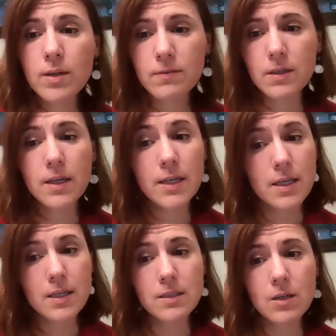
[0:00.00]
live in
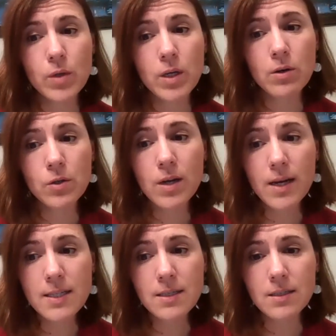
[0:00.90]
it, and we are
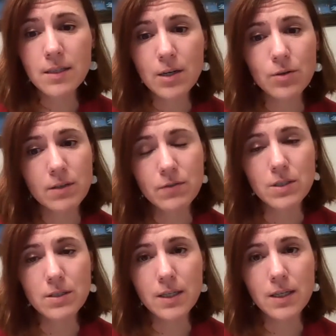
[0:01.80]
united in our
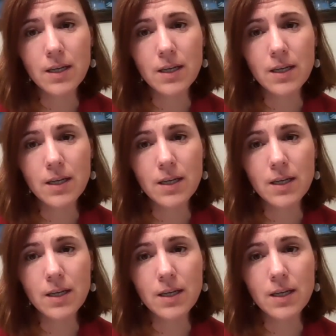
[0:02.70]
diversity.